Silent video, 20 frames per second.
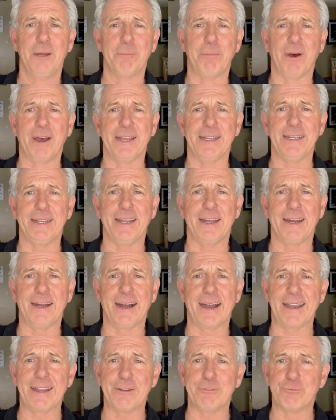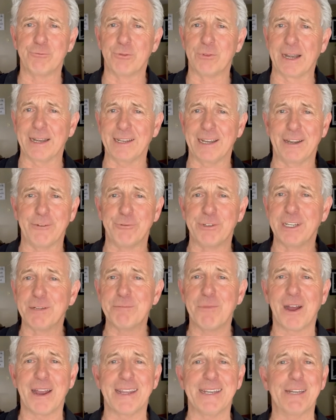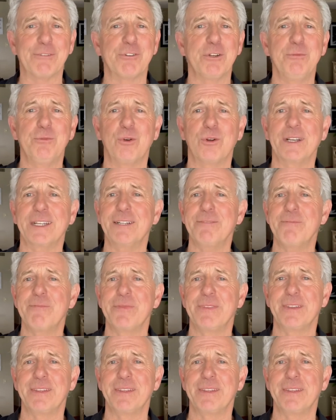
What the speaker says: But I read mine every morning